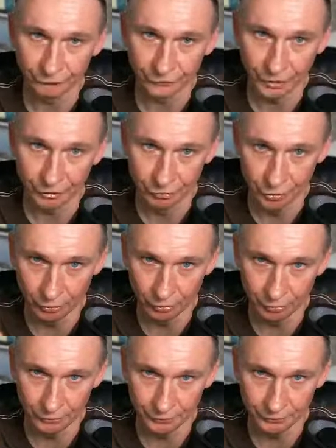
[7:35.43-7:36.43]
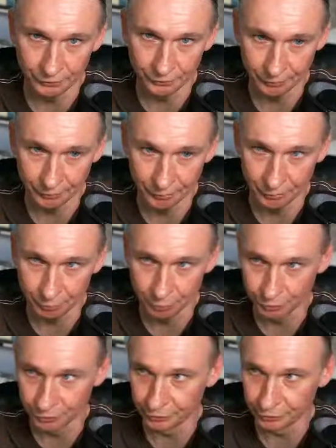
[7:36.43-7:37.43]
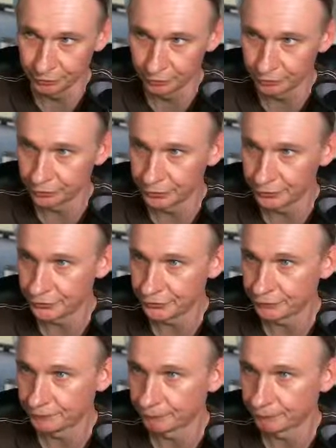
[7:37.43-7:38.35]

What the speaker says: I've downloaded Putty to do this.